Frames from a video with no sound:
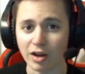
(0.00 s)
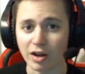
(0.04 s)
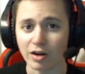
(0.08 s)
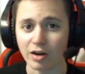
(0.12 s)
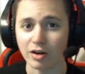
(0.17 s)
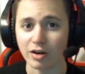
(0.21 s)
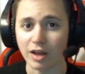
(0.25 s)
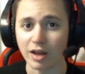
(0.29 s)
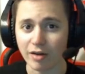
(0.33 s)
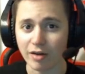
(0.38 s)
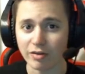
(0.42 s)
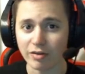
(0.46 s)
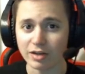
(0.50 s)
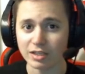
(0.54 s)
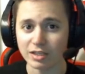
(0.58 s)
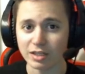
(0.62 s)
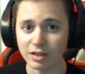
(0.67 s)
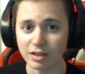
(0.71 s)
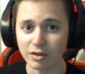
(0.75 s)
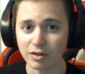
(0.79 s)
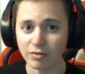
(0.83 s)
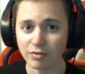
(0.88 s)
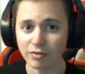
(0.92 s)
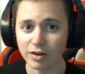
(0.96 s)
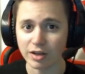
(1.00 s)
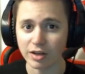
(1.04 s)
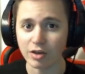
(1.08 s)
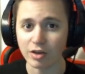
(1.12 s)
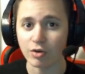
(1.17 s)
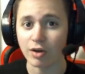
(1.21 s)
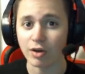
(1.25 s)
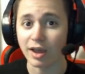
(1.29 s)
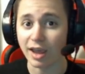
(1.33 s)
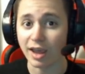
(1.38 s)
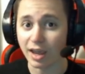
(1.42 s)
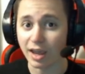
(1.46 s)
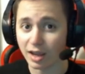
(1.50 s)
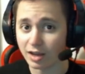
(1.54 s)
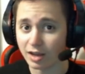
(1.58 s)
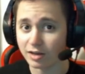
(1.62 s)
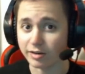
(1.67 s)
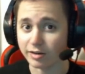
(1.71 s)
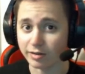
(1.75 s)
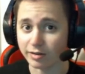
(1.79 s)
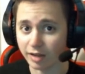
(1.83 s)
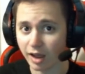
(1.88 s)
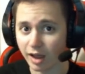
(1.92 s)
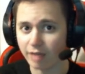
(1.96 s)
on every single video
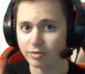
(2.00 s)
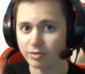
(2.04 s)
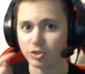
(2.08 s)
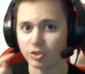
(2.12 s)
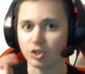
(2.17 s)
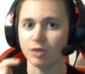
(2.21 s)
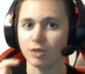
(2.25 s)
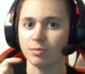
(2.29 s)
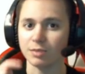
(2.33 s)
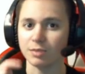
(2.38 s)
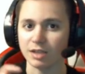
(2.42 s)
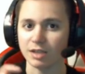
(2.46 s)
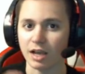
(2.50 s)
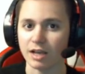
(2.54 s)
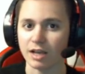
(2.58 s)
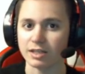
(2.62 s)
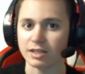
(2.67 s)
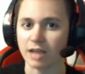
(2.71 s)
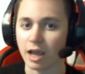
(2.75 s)
and live streams, guys.